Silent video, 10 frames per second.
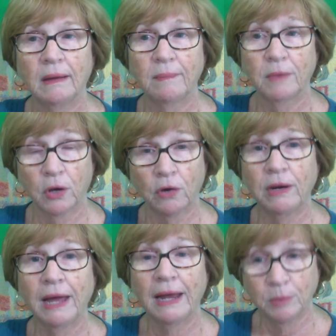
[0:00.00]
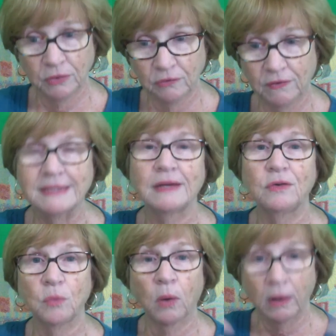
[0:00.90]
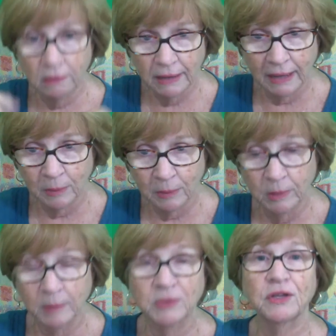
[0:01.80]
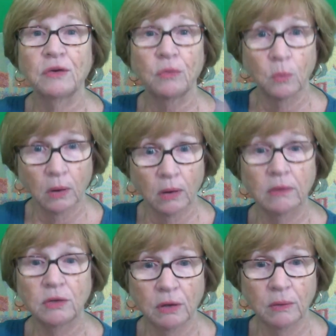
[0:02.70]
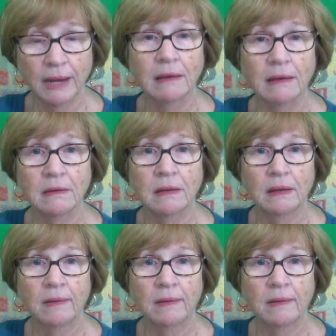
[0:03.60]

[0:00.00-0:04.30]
learn how to put their face under the water and how to blow bubbles under the water, and how to